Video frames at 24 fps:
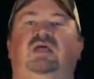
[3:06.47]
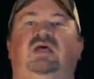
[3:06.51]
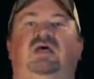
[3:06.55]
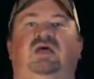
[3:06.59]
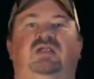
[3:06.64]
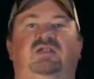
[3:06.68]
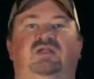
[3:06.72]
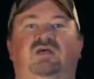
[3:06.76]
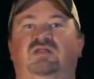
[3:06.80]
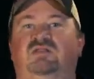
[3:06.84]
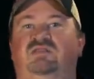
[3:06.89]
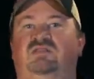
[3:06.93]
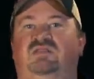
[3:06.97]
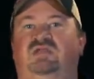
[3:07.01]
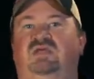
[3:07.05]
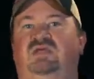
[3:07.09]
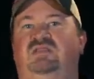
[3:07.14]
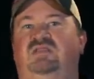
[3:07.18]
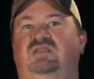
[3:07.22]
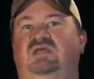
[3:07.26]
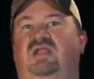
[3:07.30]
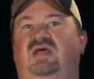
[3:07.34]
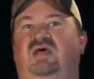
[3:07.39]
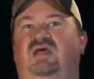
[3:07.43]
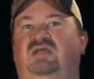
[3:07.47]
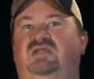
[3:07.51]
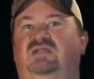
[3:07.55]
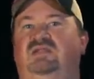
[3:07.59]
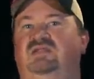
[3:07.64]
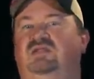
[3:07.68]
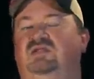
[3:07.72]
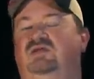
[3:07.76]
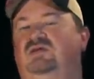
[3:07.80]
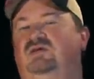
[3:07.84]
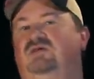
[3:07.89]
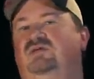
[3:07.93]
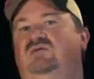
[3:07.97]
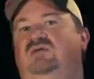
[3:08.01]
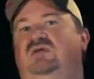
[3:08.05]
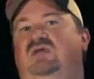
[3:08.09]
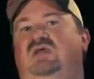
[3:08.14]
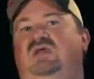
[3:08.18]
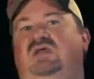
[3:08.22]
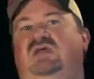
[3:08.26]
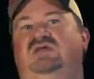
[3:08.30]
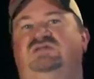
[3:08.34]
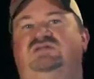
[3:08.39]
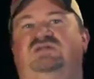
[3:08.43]
Another thing that I can do
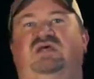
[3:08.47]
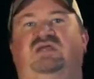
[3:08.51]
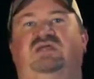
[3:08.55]
is